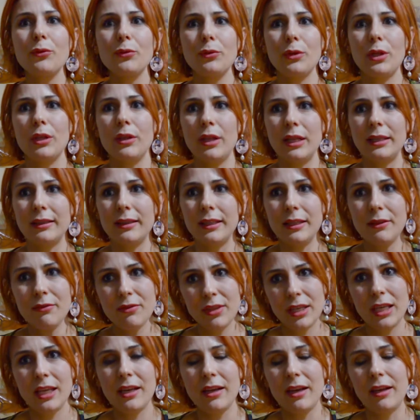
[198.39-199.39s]
that
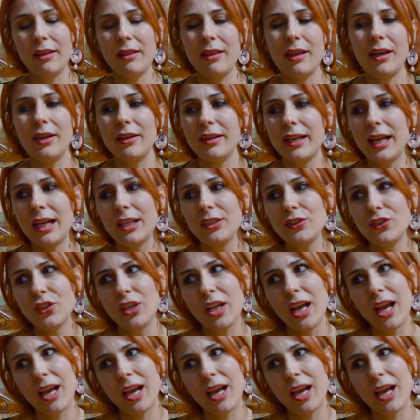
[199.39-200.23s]
leave their country,